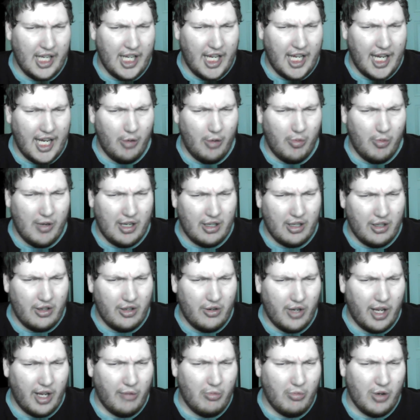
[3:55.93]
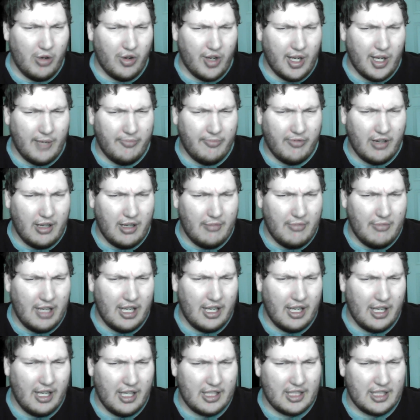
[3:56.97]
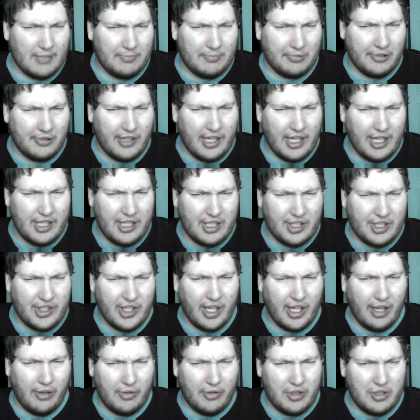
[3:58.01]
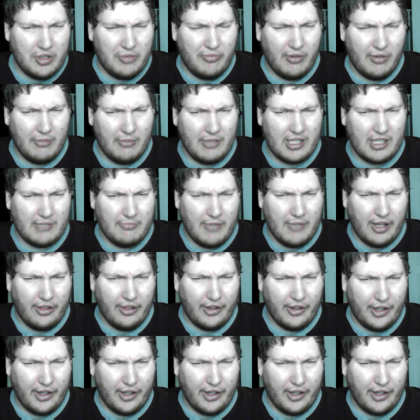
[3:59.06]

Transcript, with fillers: he, w- he woke up from a surprised shout from his mother.